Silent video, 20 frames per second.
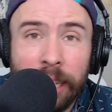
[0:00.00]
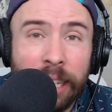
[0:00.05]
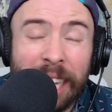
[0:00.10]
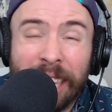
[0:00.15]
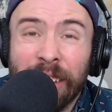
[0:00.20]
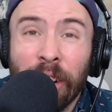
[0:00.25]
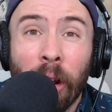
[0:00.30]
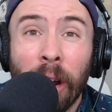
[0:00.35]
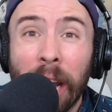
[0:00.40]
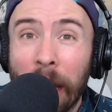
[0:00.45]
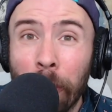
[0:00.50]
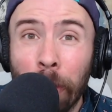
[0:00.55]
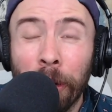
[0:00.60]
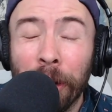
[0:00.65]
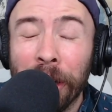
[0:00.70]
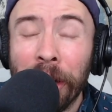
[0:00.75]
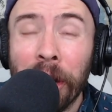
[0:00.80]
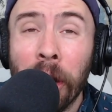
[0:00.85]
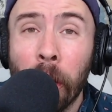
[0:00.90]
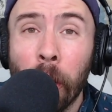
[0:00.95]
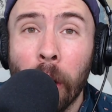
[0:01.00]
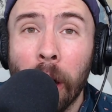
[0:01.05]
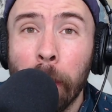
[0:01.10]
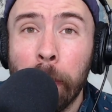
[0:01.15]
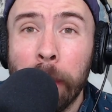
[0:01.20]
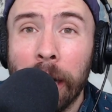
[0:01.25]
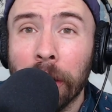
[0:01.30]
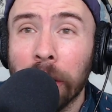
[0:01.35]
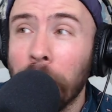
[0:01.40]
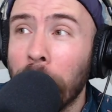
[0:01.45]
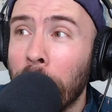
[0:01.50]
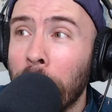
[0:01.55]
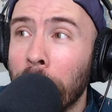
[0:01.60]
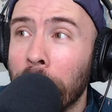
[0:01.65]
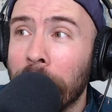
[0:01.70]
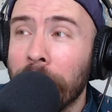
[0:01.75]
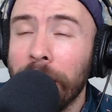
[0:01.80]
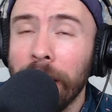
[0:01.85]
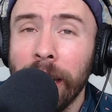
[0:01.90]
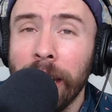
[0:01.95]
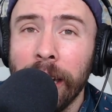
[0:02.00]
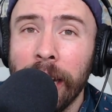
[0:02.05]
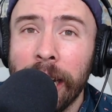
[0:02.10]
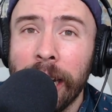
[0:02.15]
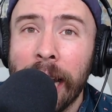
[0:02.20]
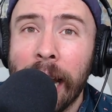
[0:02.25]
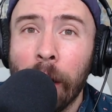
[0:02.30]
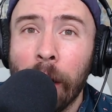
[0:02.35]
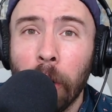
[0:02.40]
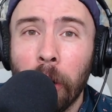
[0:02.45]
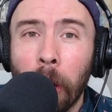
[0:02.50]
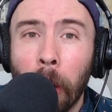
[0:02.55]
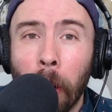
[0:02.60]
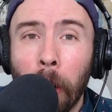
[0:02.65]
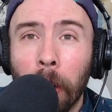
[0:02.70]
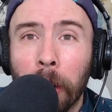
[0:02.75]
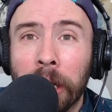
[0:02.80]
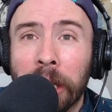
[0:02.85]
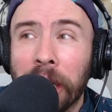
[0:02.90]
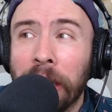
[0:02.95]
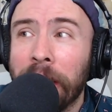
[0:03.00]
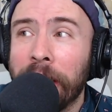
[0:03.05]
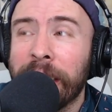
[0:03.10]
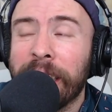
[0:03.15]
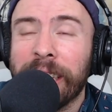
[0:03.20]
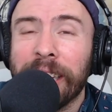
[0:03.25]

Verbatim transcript: that's all I really know about the earth and, and agriculture.